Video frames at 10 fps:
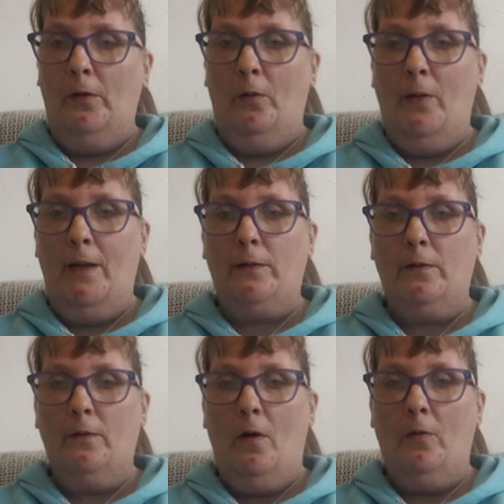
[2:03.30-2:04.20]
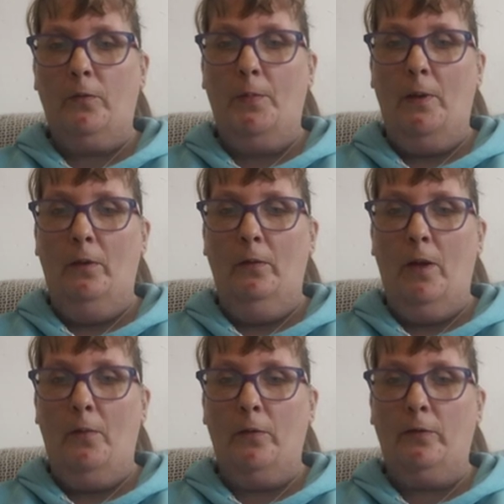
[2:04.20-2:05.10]
her way to the hospital.
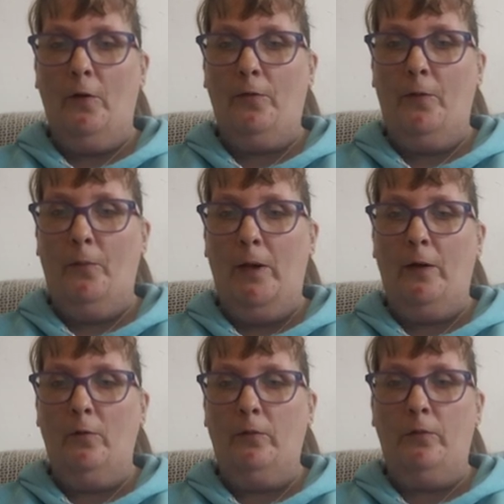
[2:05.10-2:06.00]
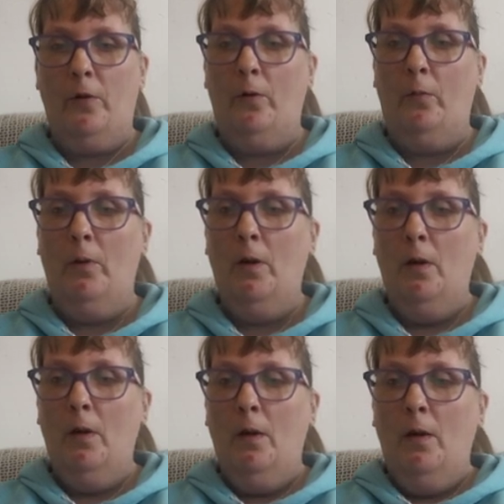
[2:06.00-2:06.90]
There was nothing we could do.
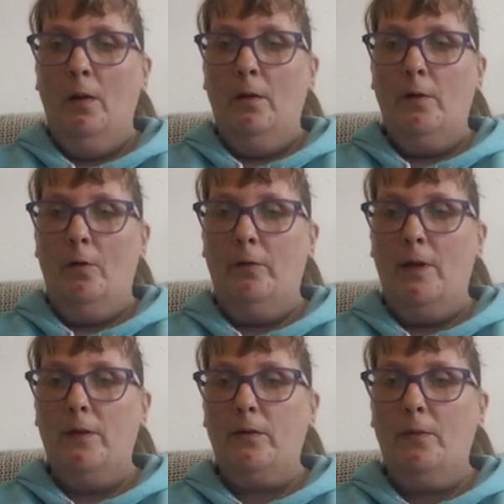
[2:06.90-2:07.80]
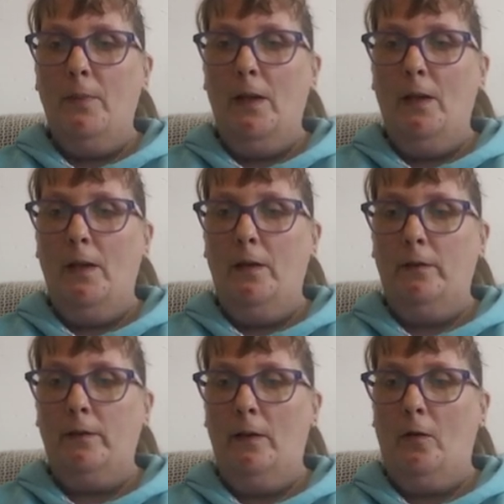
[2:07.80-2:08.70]
Your niece
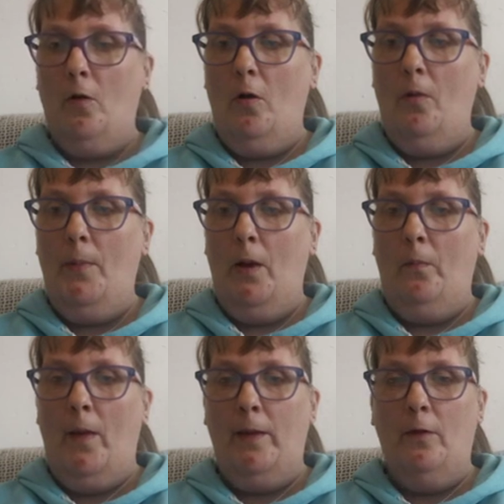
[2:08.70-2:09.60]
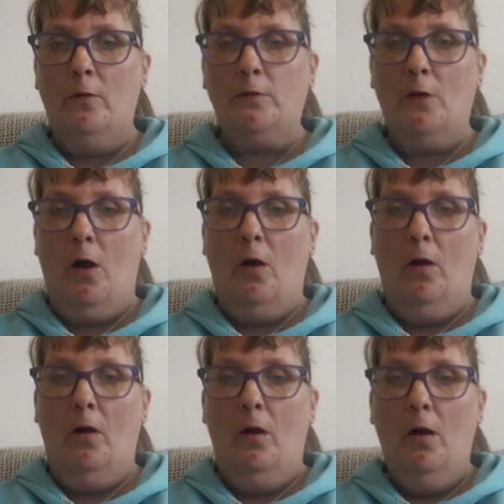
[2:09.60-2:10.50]
Amelia's in a coma and we're not
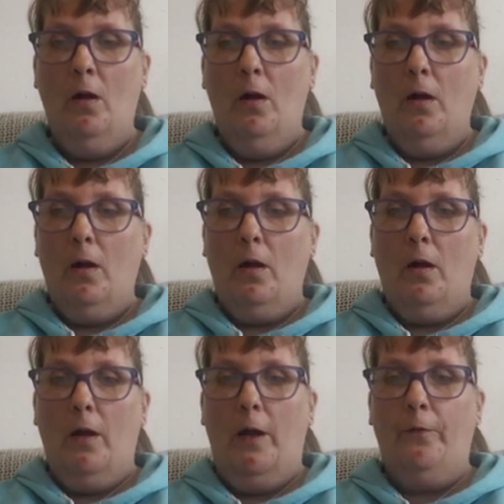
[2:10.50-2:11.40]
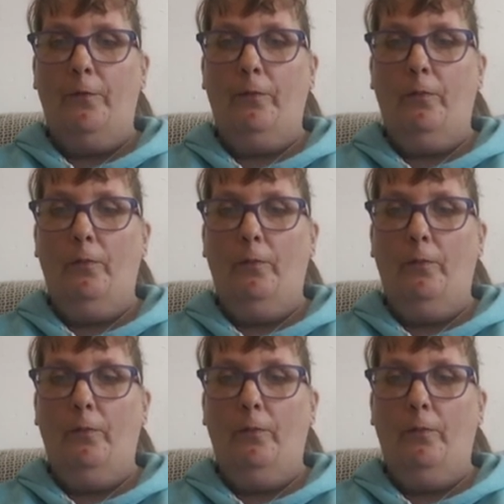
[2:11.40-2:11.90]
sure if